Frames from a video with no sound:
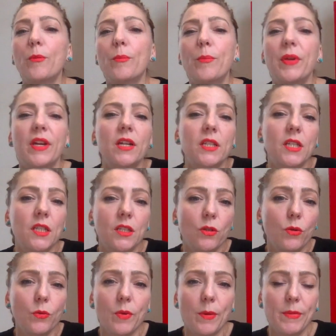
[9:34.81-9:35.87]
because
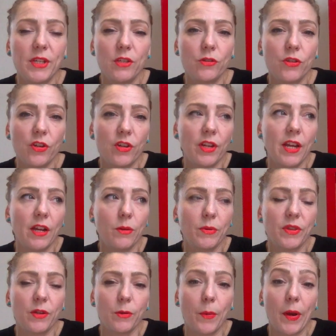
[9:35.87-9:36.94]
adult women, you shouldn't care what
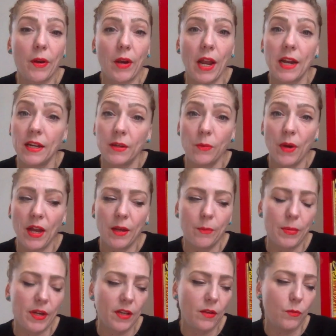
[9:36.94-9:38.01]
they're wearing anyway.
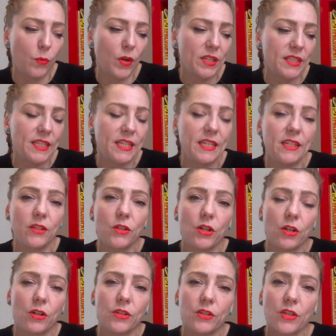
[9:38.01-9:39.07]
But when teen
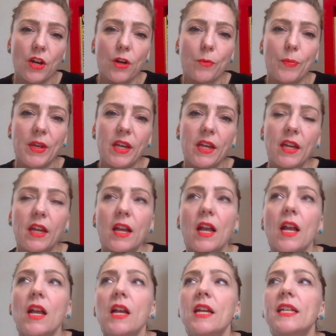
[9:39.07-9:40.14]
girls are being
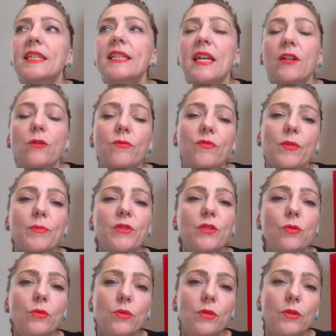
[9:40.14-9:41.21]
sent home from
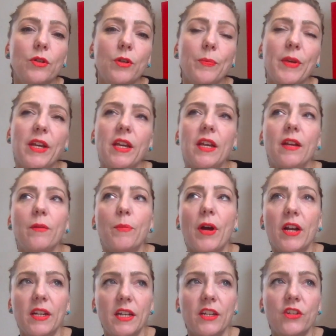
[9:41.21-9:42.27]
school or being
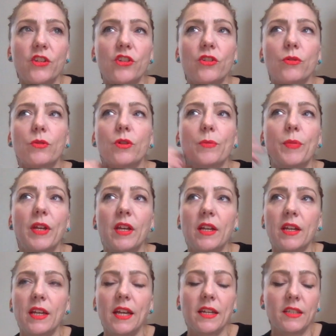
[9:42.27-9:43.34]
punished or being
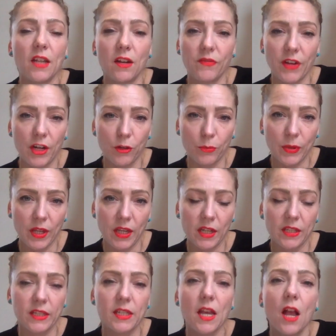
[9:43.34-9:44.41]
kicked off
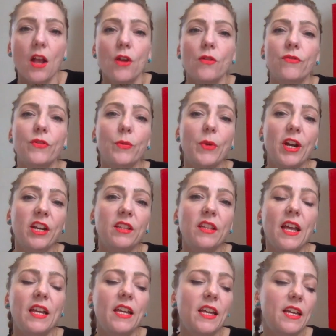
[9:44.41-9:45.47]
airplanes for wearing
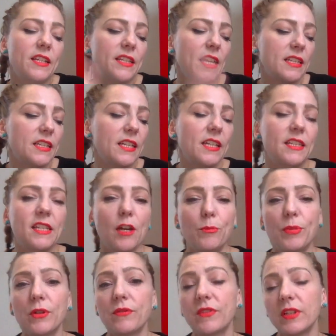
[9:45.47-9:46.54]
leggings, that's an
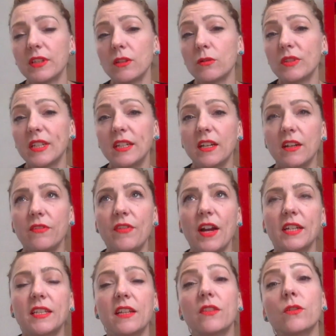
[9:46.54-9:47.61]
example of the Lolita
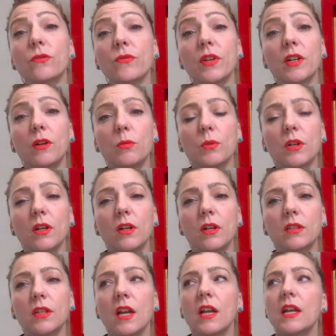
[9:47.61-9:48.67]
effect in the real
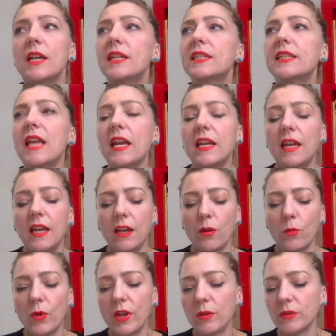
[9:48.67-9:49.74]
world, saying
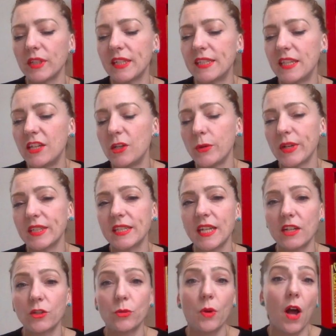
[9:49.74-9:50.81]
we only see you as
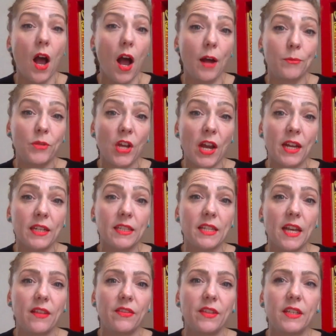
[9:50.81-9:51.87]
sexual objects
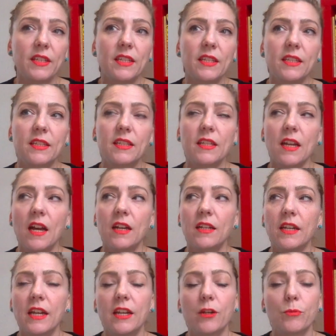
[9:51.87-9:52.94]
and this is an
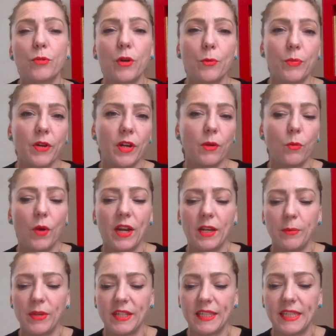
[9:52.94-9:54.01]
inappropriate way to
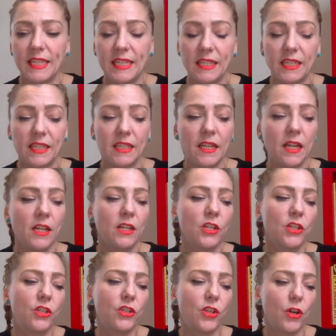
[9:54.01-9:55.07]
be seen.
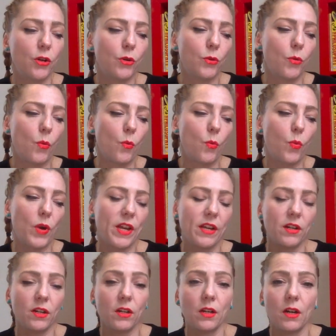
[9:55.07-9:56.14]
So
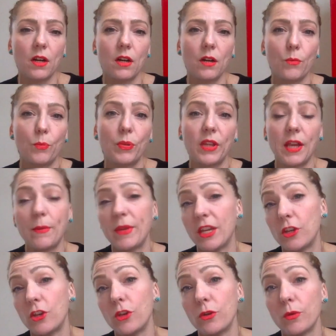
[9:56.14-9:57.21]
we're blaming
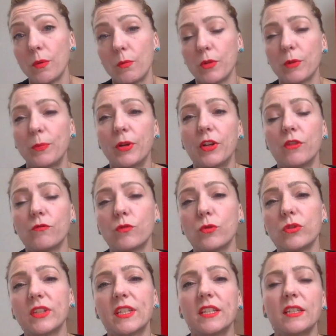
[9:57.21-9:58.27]
you and we're putting
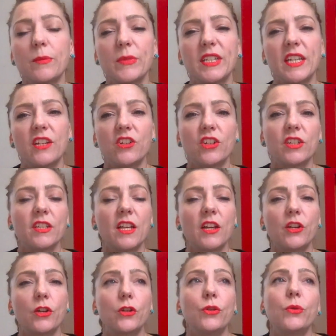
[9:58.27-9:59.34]
rules and limitations
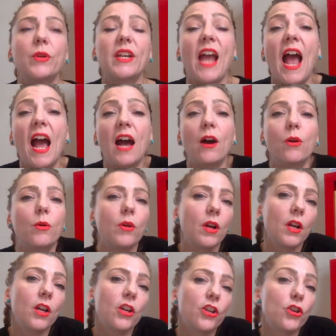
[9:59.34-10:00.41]
on who and how
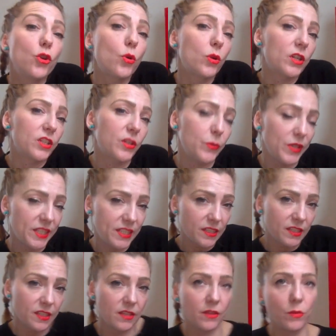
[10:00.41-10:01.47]
you're to
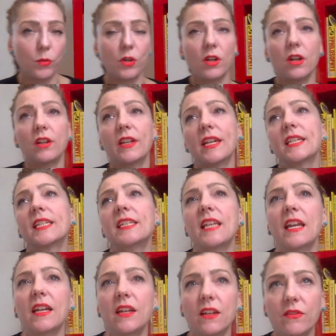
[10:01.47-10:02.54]
exist in the world,
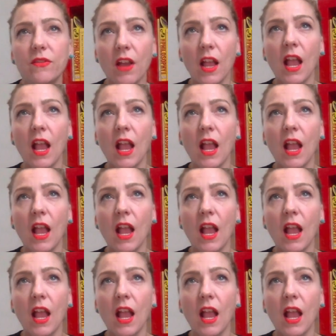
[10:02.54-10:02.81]
instead of